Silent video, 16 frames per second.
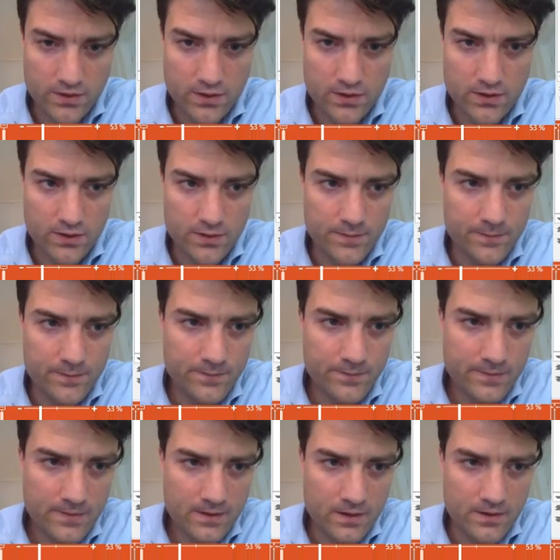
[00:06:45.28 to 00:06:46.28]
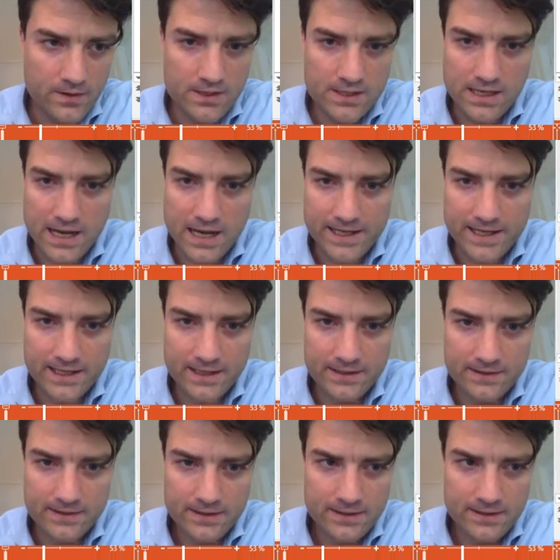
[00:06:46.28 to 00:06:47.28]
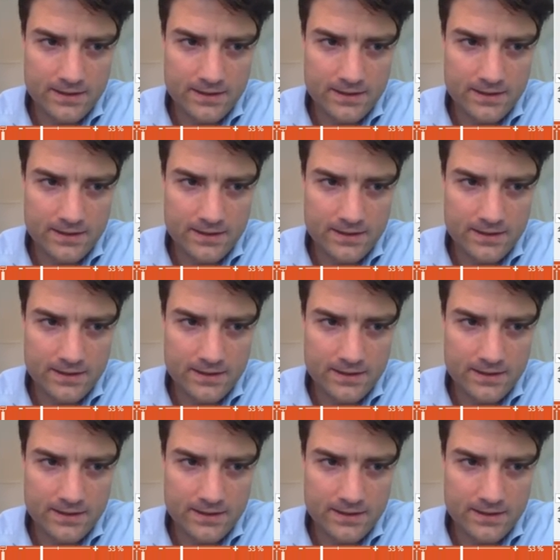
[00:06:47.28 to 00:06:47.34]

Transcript: the slide here,